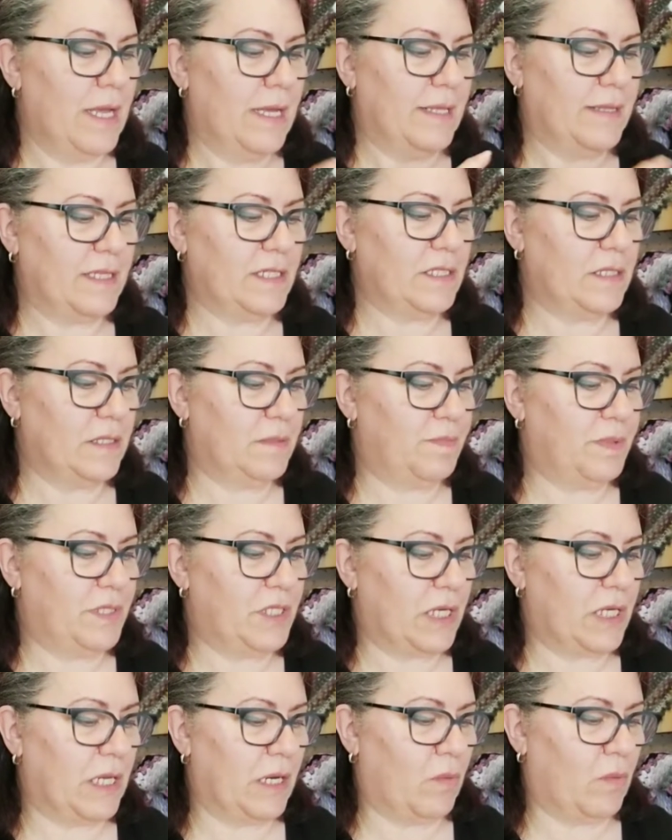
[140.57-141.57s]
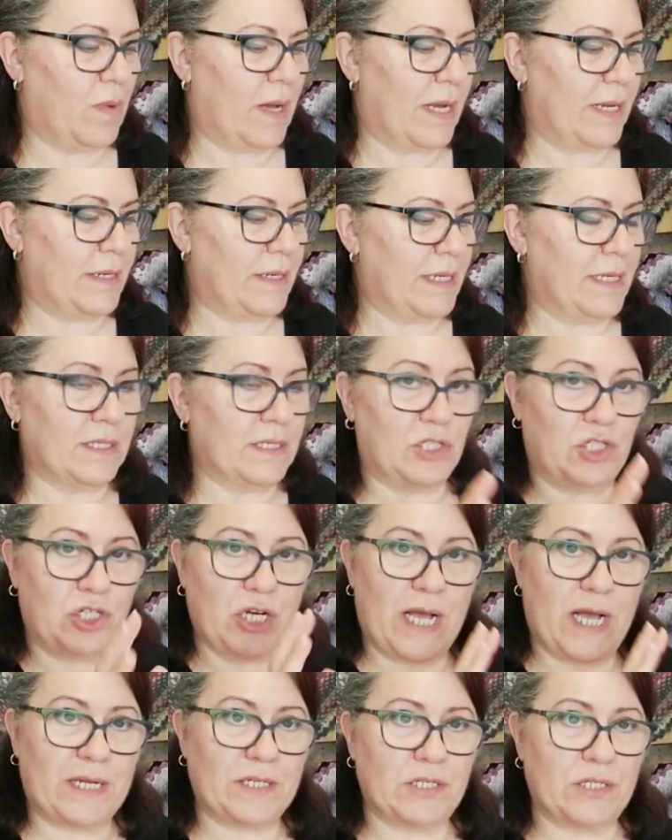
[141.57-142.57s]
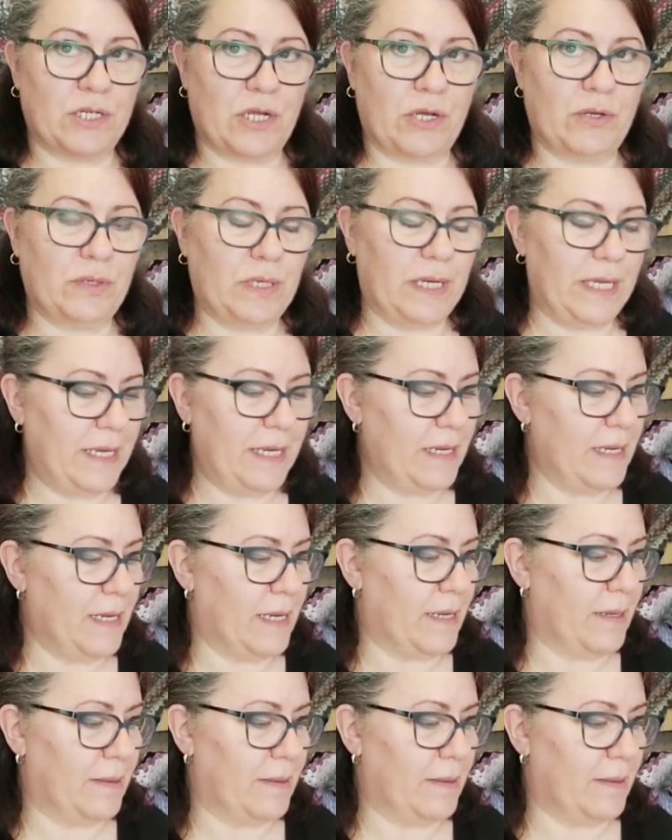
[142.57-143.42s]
This particular one is charted only,